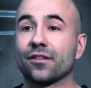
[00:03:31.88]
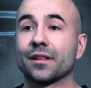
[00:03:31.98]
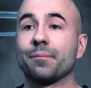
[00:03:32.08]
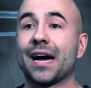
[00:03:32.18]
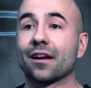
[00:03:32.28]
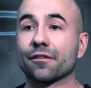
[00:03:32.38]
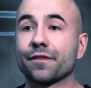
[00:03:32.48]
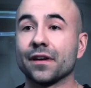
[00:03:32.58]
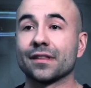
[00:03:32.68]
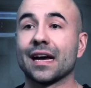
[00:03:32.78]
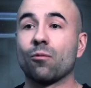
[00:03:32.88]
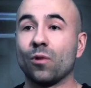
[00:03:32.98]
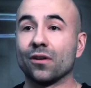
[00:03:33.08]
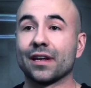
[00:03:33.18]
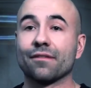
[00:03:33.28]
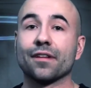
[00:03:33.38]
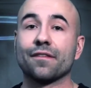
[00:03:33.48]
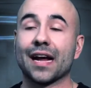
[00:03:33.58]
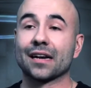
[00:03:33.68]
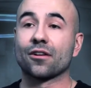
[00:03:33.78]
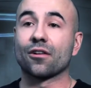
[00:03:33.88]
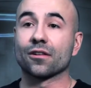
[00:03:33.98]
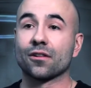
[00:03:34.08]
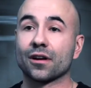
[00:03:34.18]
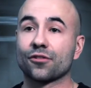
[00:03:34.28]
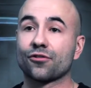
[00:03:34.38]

on the battlefield that will give the Vanguard a lot of